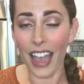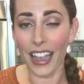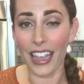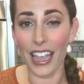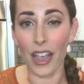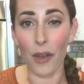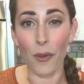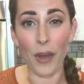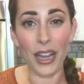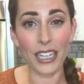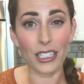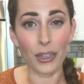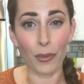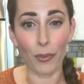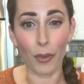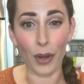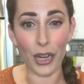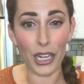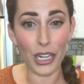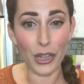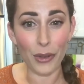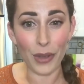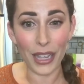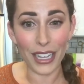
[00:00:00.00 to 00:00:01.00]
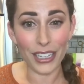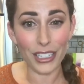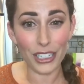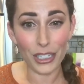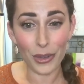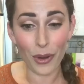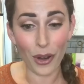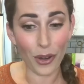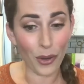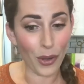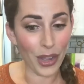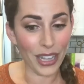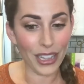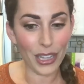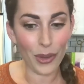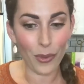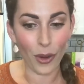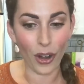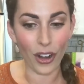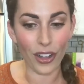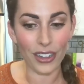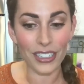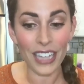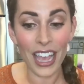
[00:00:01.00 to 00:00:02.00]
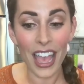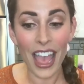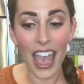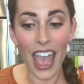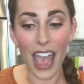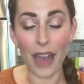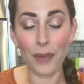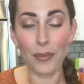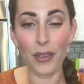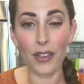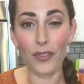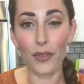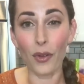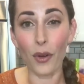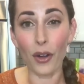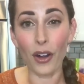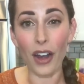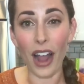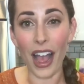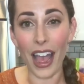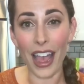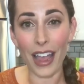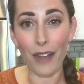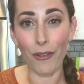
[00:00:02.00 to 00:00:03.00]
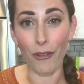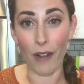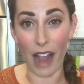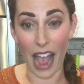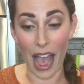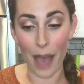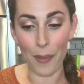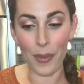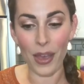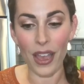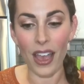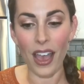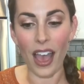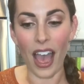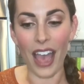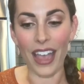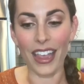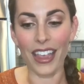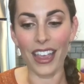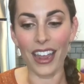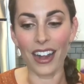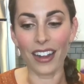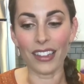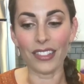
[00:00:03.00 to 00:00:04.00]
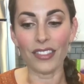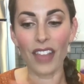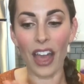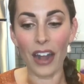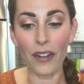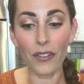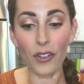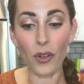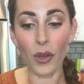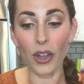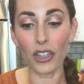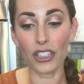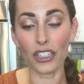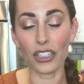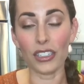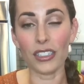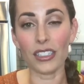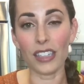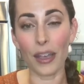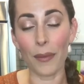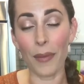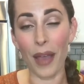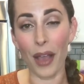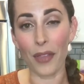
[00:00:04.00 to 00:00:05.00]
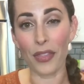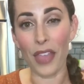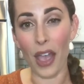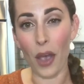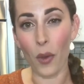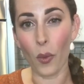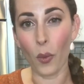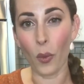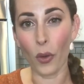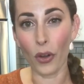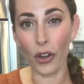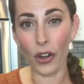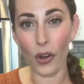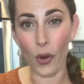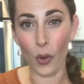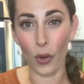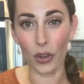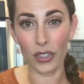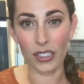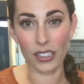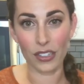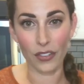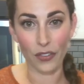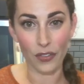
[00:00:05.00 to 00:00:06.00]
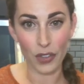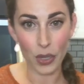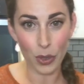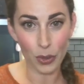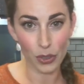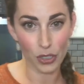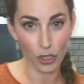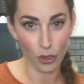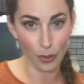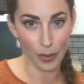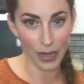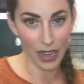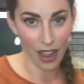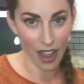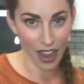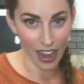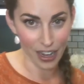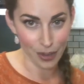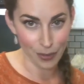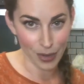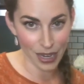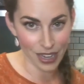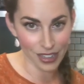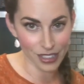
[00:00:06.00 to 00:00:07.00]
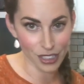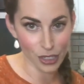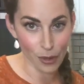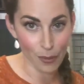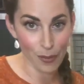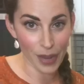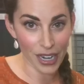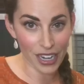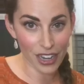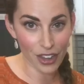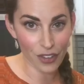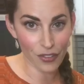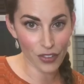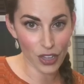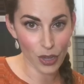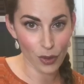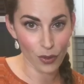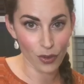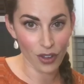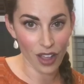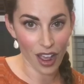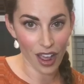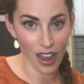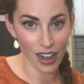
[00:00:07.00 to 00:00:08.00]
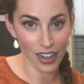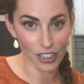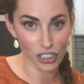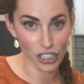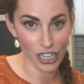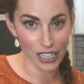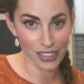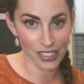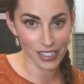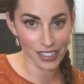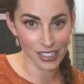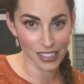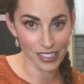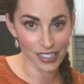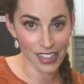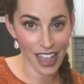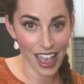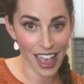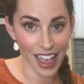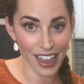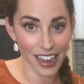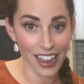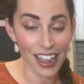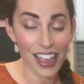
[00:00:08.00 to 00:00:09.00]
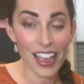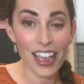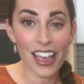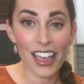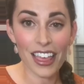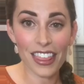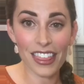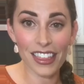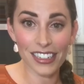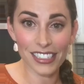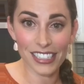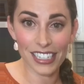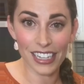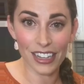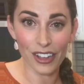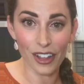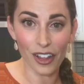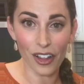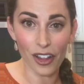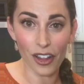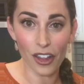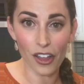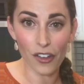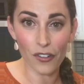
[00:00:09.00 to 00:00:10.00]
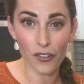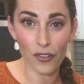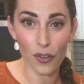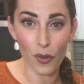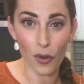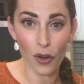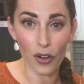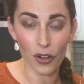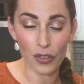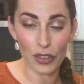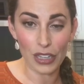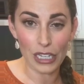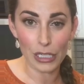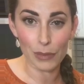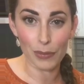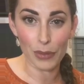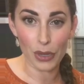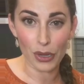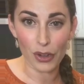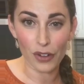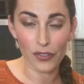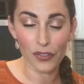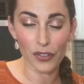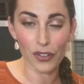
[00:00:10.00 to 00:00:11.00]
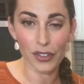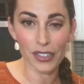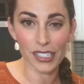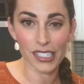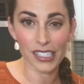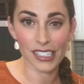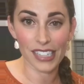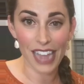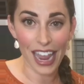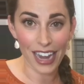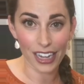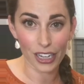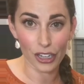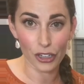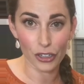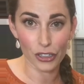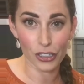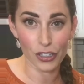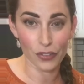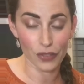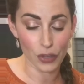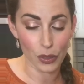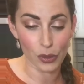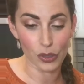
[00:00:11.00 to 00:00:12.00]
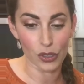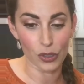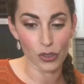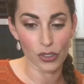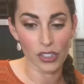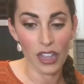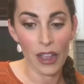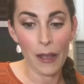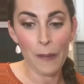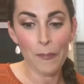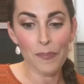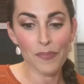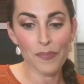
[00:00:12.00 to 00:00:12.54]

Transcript: I can't wait to bring you into our oily world. And before I wrap, I get a lot of questions about that workhorse diffuser behind me. And so, many of you got a chance to snag the deal for these beautiful Stadler diffusers.